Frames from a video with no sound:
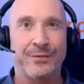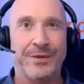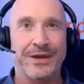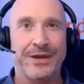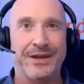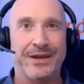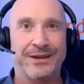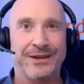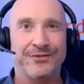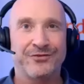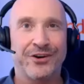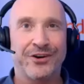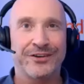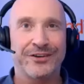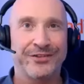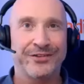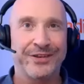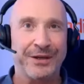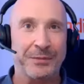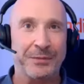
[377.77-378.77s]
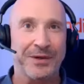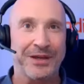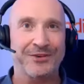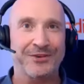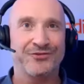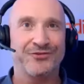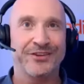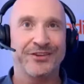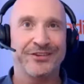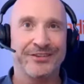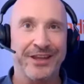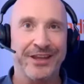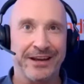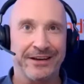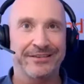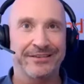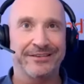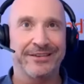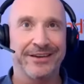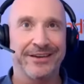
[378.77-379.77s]
be interesting, be interested,
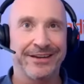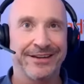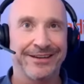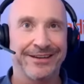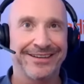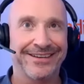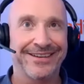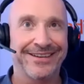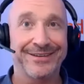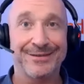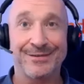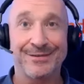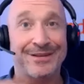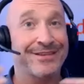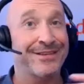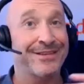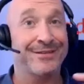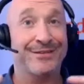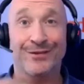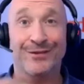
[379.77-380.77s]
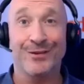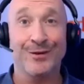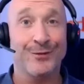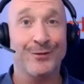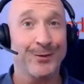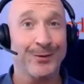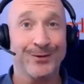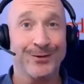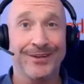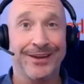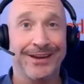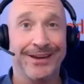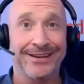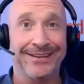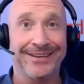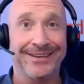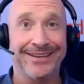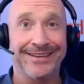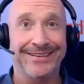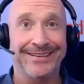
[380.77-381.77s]
isn't it? It's the stuff we were saying
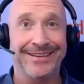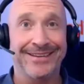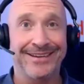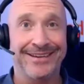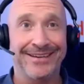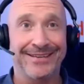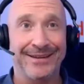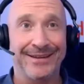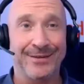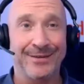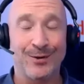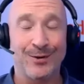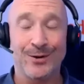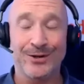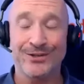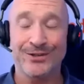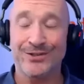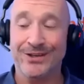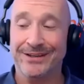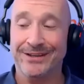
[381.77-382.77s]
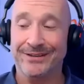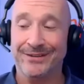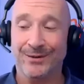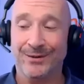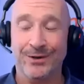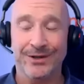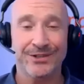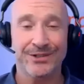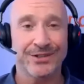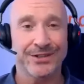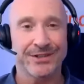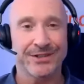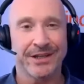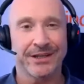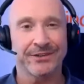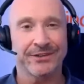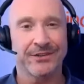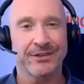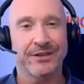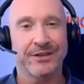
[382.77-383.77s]
in the questioning
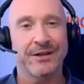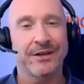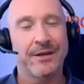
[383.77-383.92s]
section.